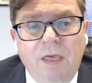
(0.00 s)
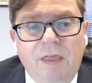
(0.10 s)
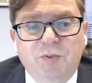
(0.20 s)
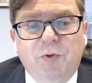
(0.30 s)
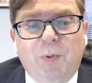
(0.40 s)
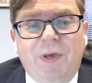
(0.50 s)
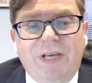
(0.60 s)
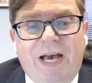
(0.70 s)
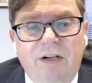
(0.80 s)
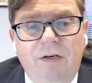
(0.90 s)
It is with great
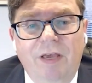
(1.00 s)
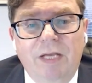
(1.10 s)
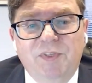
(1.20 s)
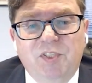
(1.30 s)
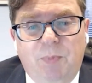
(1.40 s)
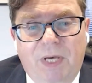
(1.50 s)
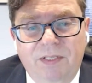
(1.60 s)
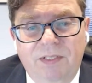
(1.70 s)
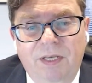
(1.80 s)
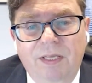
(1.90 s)
honor and
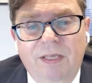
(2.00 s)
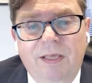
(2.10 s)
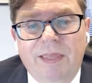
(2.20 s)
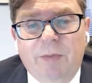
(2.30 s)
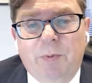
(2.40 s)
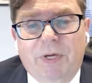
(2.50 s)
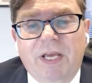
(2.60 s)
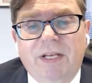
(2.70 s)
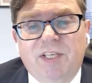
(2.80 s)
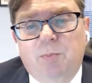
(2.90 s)
respect that we
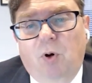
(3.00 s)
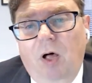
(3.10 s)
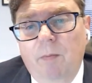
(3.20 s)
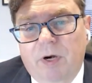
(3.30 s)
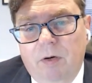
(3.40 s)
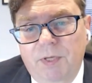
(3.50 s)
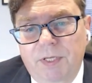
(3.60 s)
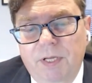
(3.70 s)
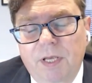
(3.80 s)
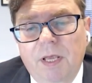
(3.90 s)
recognize Paul
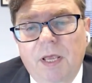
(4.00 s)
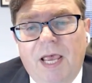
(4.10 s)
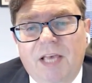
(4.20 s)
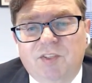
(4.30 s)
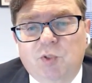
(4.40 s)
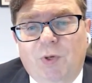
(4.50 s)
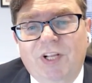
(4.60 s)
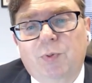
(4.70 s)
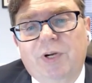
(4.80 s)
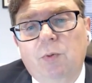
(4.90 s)
Merriman as the
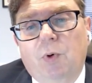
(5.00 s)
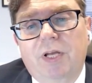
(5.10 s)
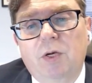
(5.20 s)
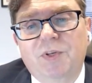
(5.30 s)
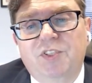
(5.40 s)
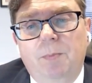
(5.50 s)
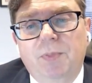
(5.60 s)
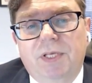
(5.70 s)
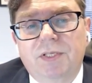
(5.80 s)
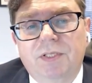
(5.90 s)
2021
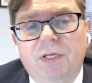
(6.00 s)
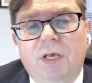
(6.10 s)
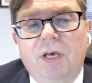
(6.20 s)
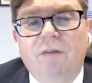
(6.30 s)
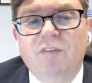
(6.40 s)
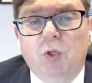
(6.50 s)
recipient of the